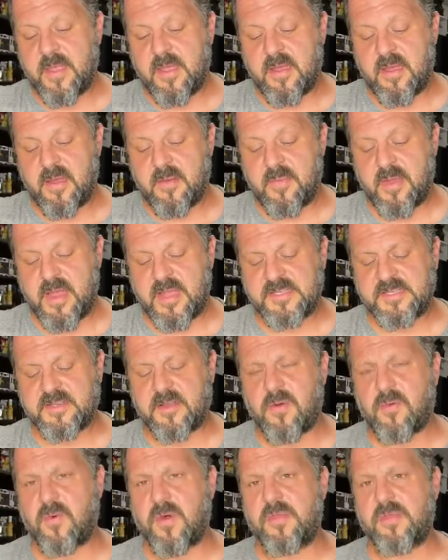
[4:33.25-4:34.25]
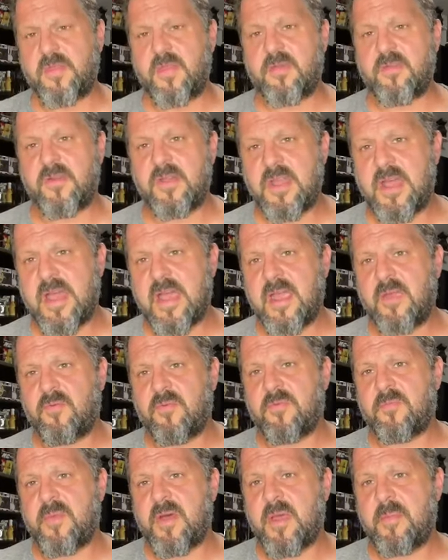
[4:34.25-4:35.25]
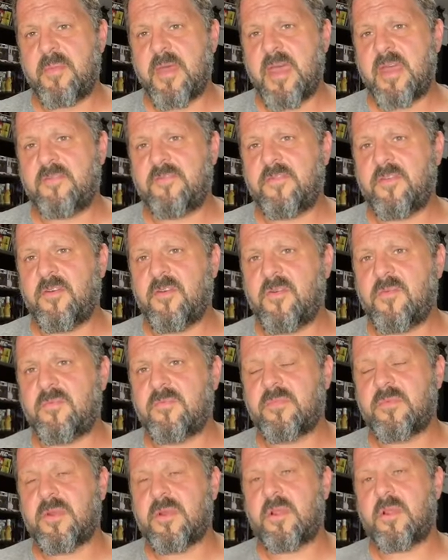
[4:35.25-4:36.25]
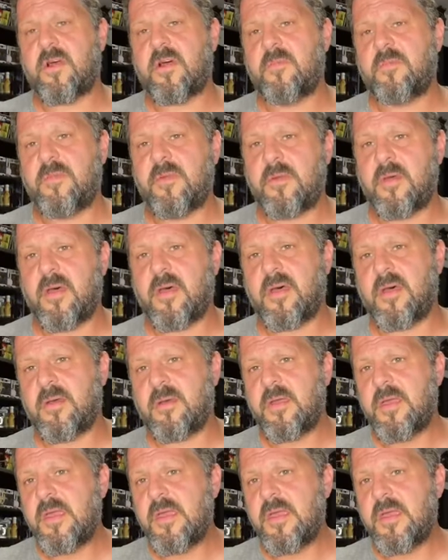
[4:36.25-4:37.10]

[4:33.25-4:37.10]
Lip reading: I saw one the other night with my Bad Film Club, the